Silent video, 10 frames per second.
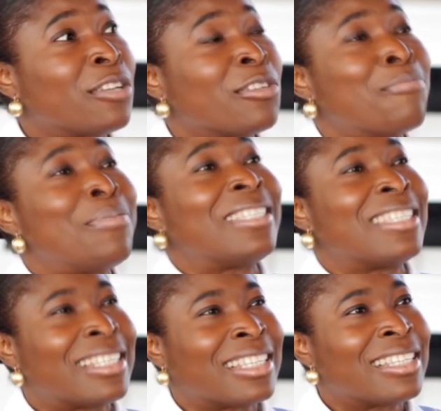a lot of
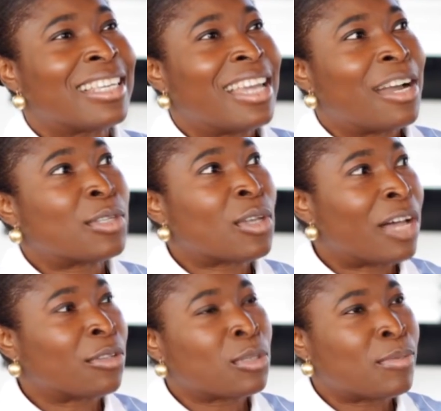businesses, and we saw
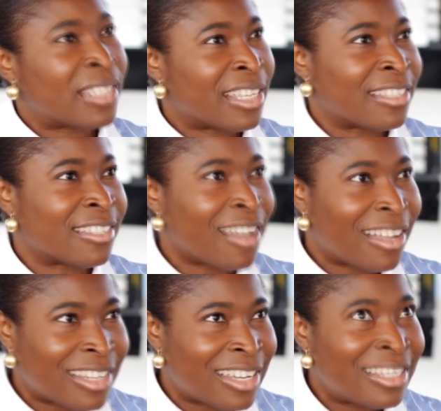how those businesses
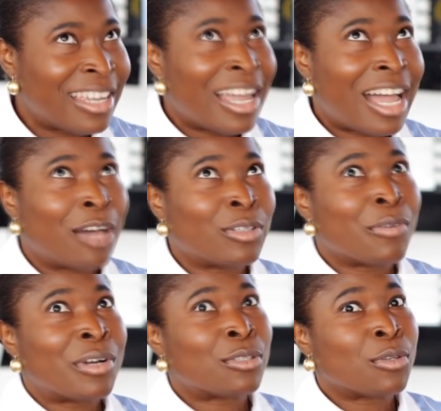started, how
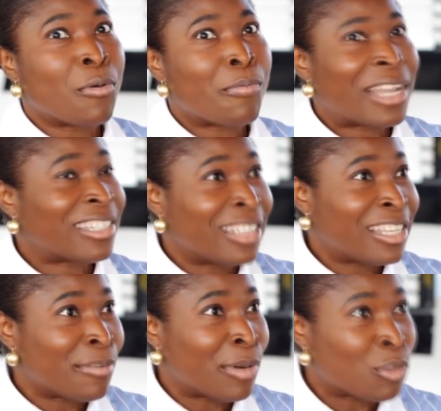they were so
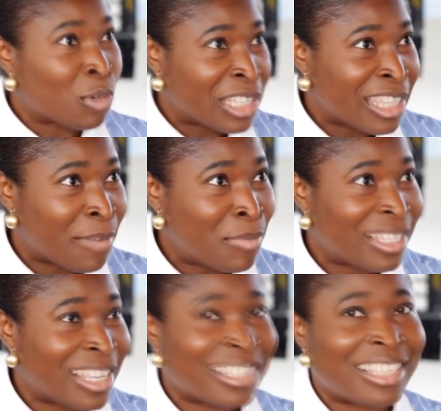passionate about running their
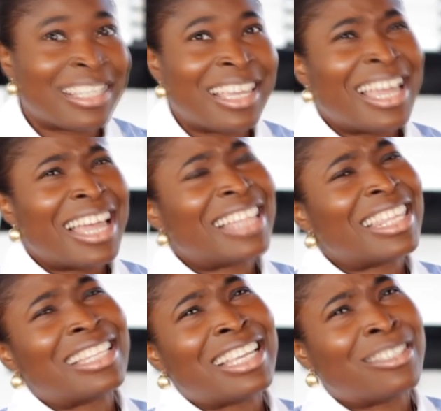businesses, and
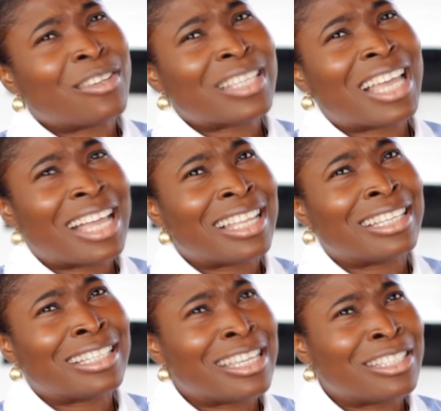then there just
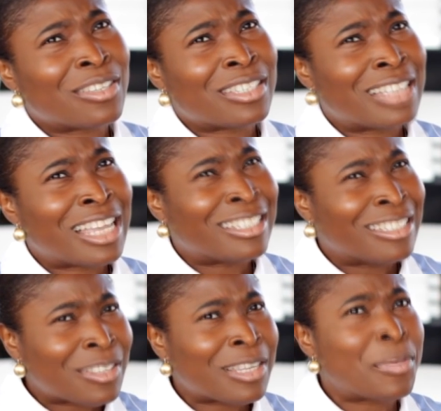
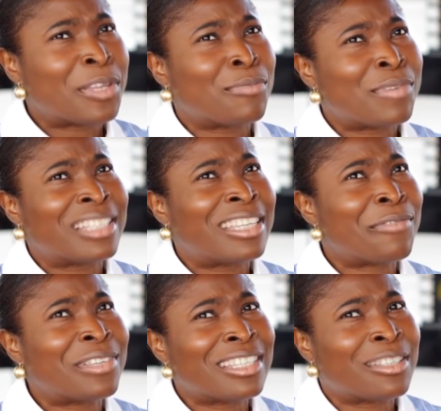appeared to be a
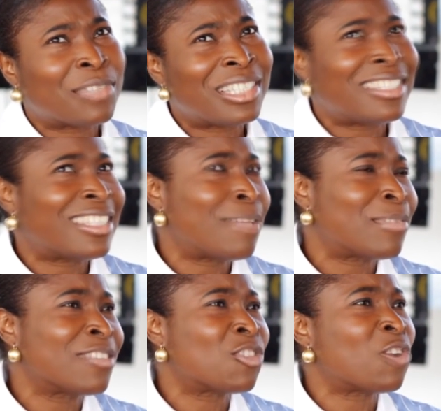deficit of
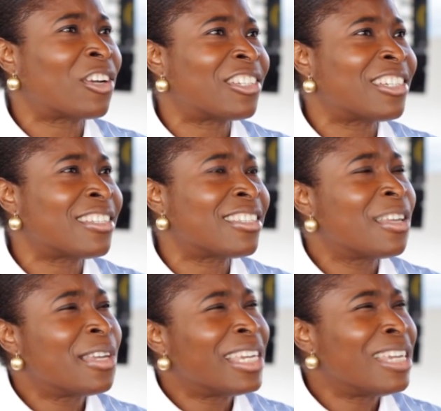systems and structures
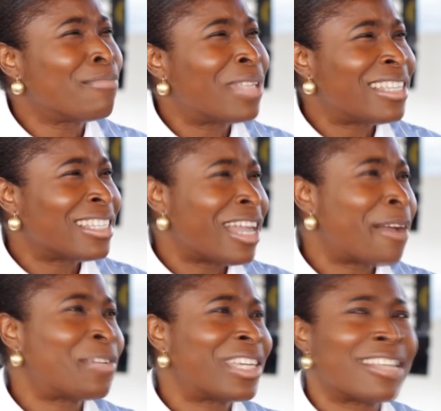in place in
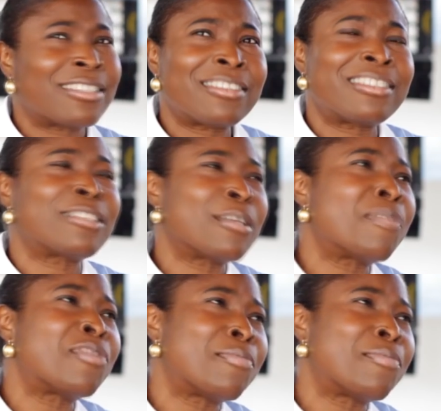Africa, such that some